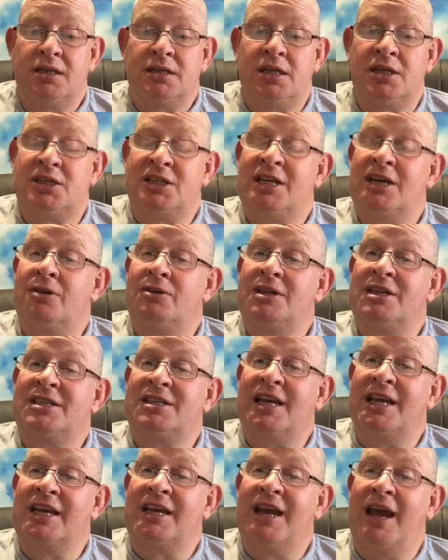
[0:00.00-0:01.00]
Distilled in
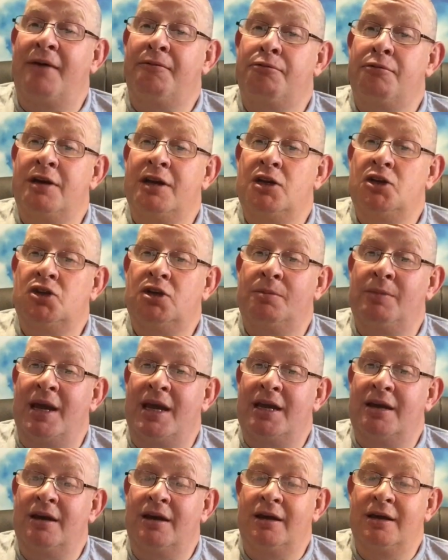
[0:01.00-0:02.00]
St. Catherine in
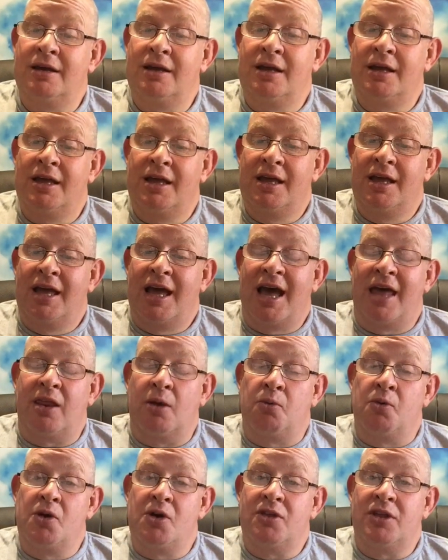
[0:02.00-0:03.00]
Jamaica at
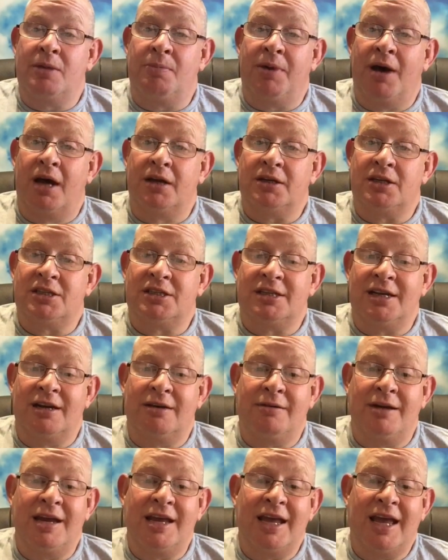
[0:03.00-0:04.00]
the Worthy Park
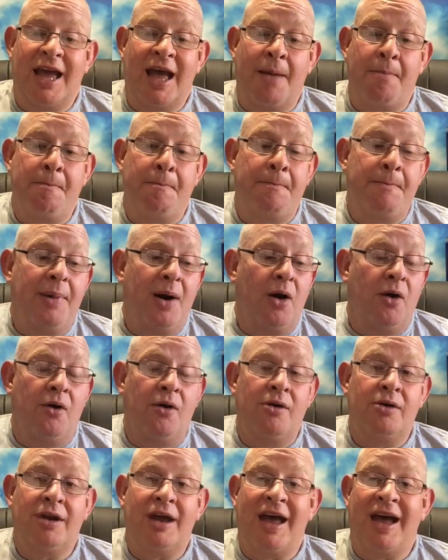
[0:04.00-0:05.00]
Distillery and
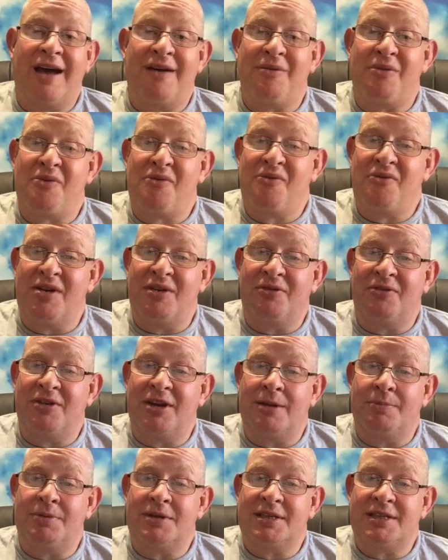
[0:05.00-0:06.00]
bottled at
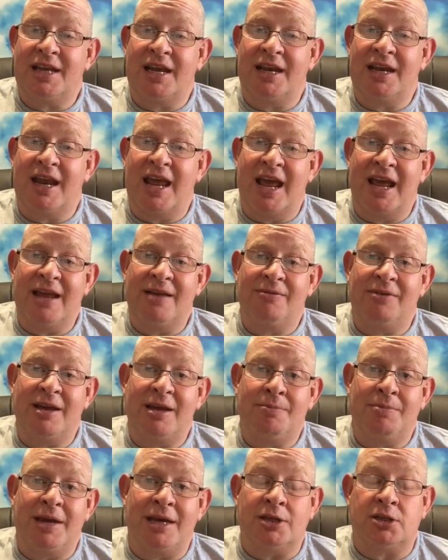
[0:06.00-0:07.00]
50%
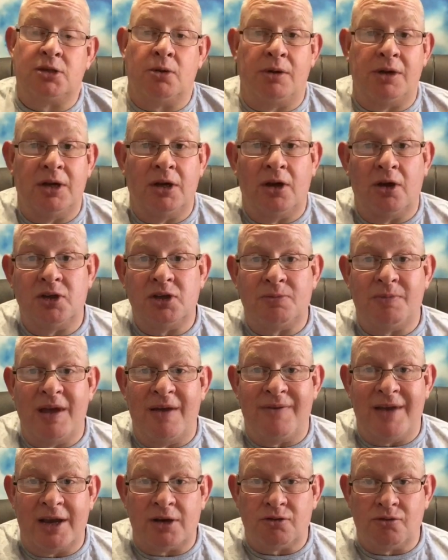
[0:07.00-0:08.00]
ABV, so a nice bit
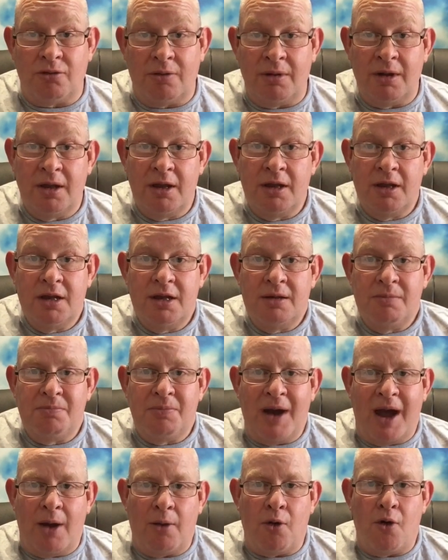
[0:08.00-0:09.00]
of extra
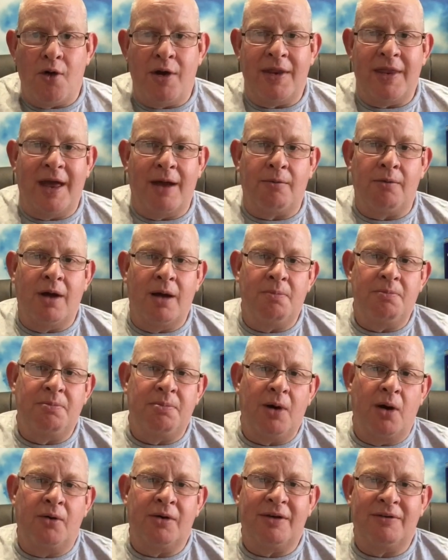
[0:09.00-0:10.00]
power in that rum,
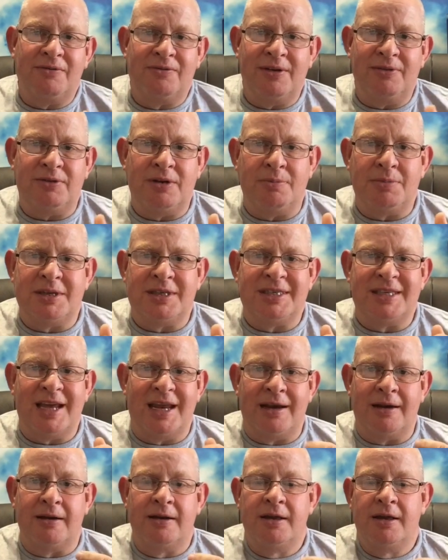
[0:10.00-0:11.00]
bottled at
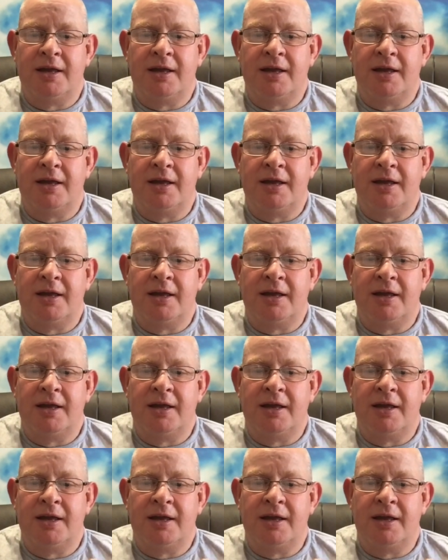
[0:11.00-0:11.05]
50%.